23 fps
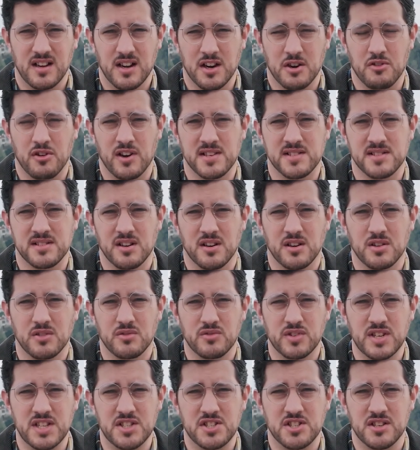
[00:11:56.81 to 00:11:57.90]
across the
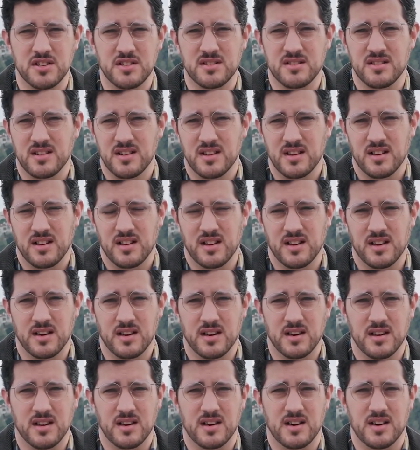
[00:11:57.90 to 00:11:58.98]
whole region
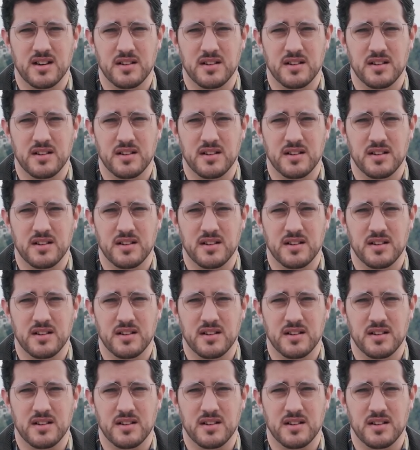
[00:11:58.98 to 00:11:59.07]
and